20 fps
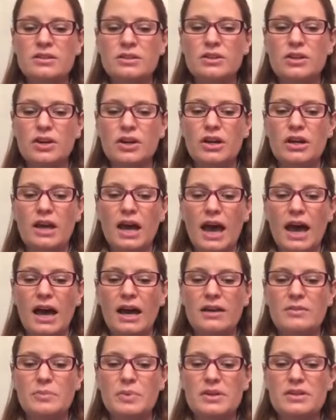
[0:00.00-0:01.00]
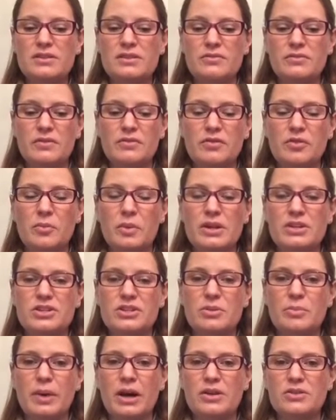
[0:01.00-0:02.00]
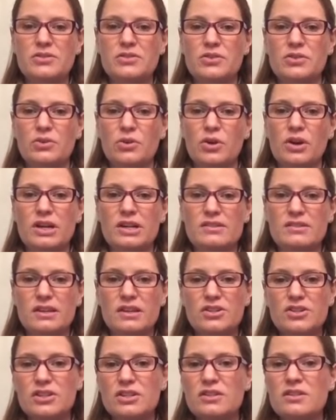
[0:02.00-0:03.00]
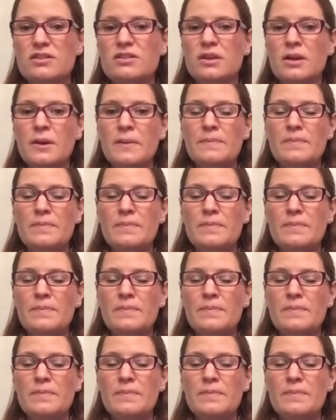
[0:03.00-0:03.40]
look at pieces of information about certain organizations,